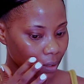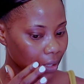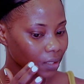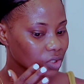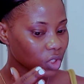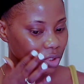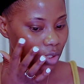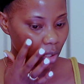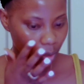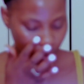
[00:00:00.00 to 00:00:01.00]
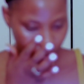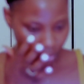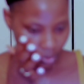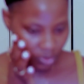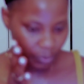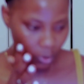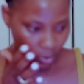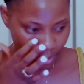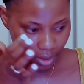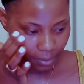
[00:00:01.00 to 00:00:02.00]
and just close those
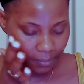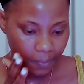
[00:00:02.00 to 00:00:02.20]
pores in.